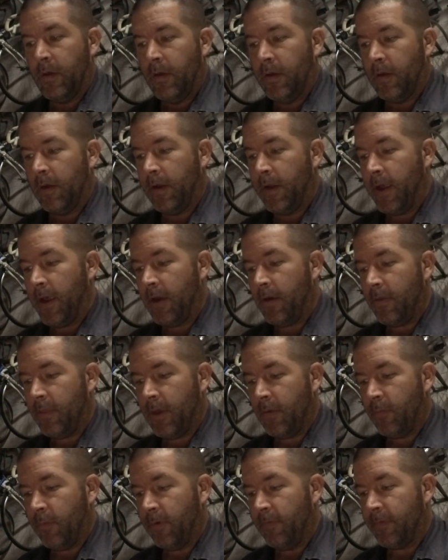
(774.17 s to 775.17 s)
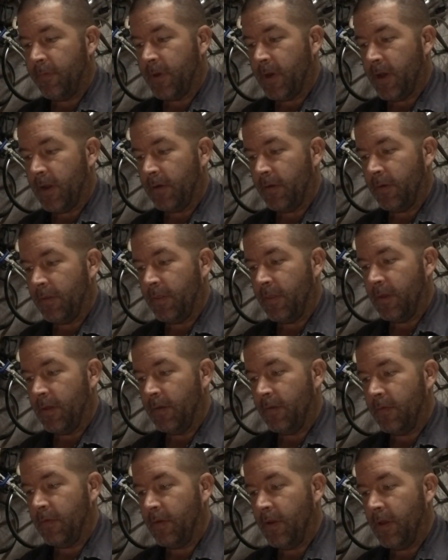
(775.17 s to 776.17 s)
Now that we've got
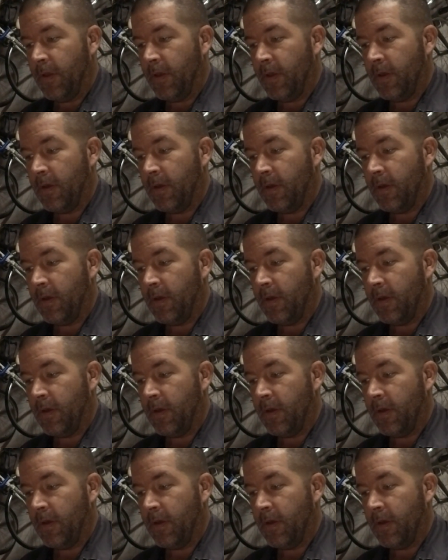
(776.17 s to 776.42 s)
this